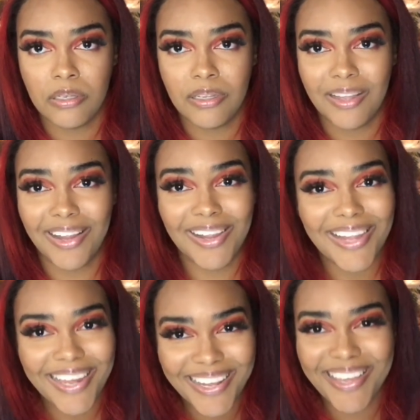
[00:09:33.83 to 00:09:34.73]
Let
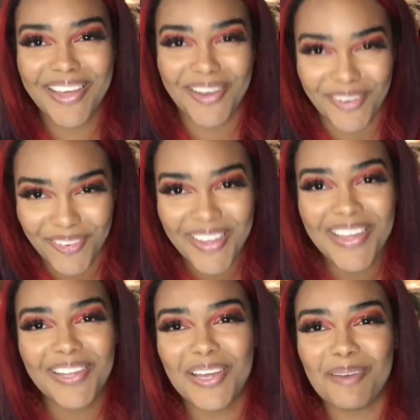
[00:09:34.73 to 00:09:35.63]
it go.
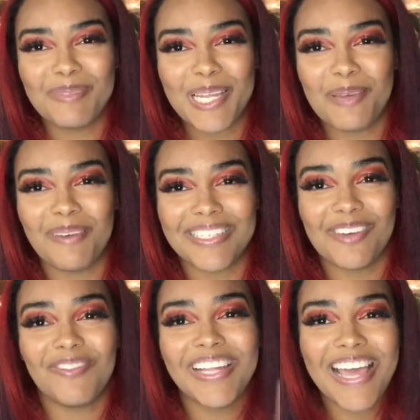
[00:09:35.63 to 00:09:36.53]
Look, I'm telling myself,
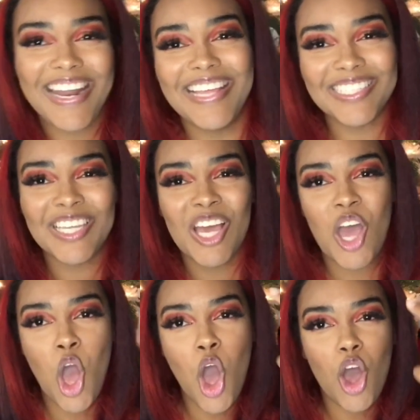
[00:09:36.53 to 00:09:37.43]
let it
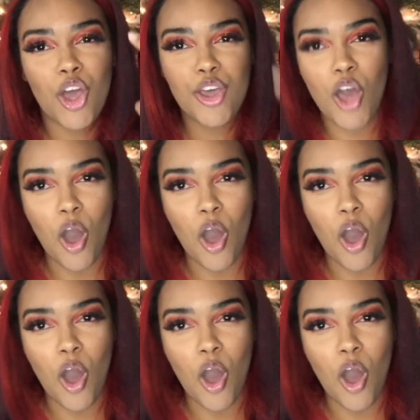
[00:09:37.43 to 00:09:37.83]
go.